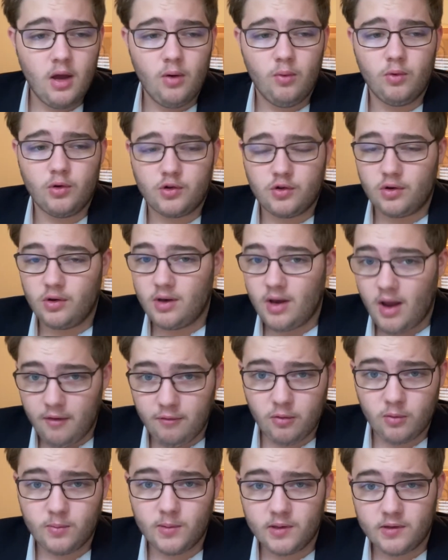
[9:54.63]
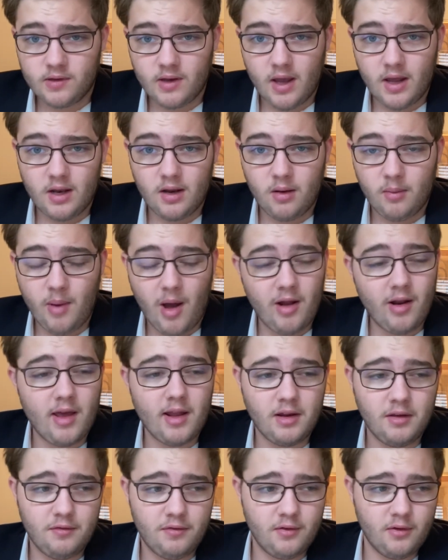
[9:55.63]
which should never be said about
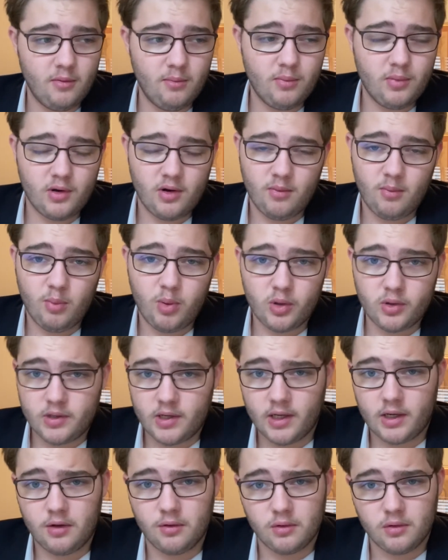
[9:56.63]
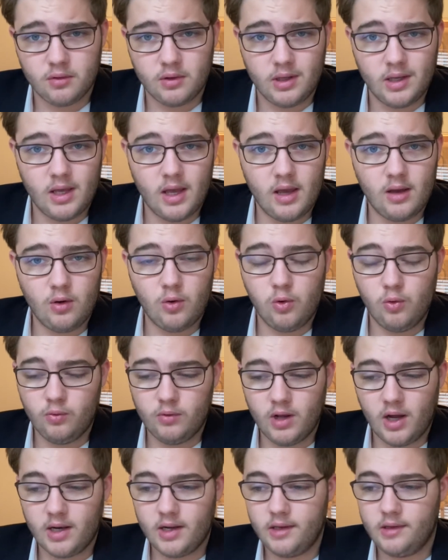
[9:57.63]
any film, but particularly a
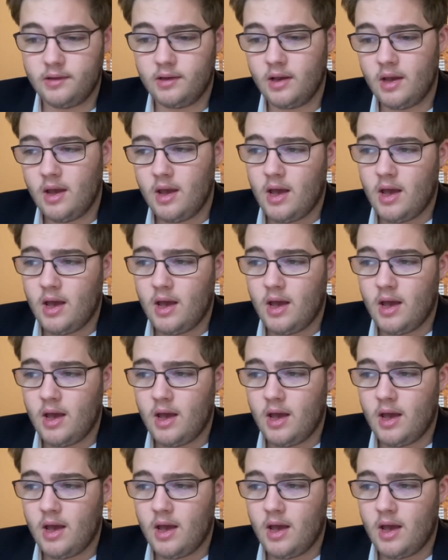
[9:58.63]
whodunit.